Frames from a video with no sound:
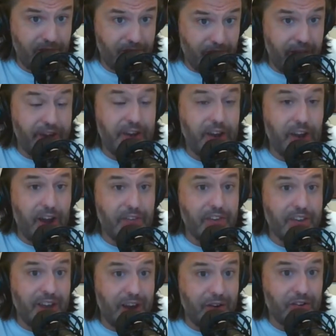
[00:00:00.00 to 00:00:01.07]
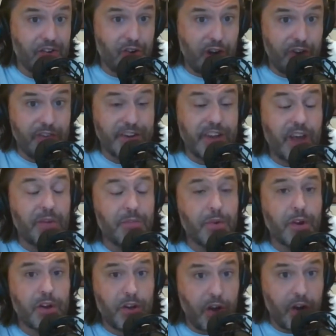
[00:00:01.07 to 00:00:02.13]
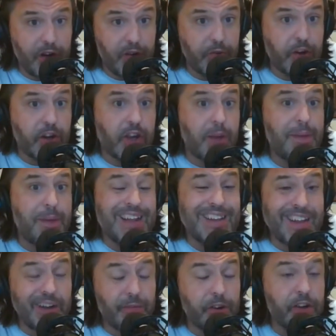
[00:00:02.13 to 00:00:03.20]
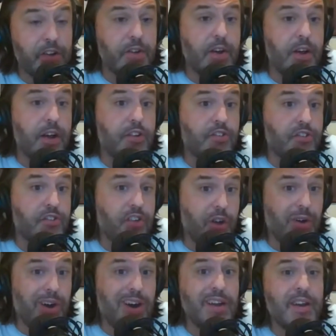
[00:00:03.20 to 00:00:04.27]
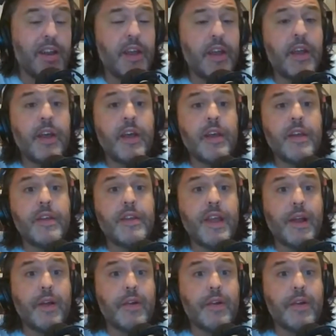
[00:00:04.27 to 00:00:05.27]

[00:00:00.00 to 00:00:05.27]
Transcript: fight on the Terrence Crawford Kell Brook card. We're gonna come back later. We're gonna do a show on Terrence